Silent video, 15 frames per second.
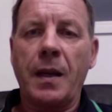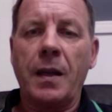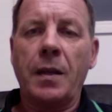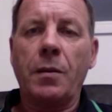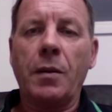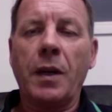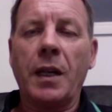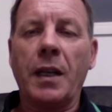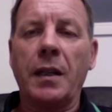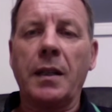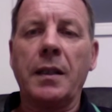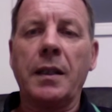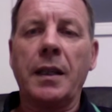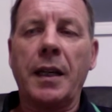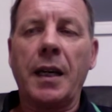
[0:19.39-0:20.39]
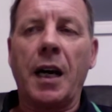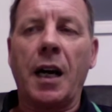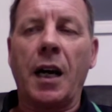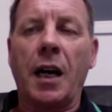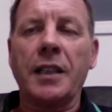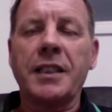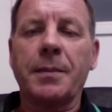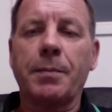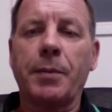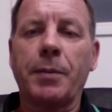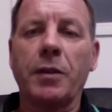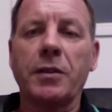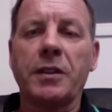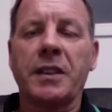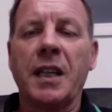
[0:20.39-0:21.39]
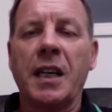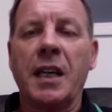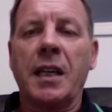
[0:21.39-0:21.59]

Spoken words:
Well, I suppose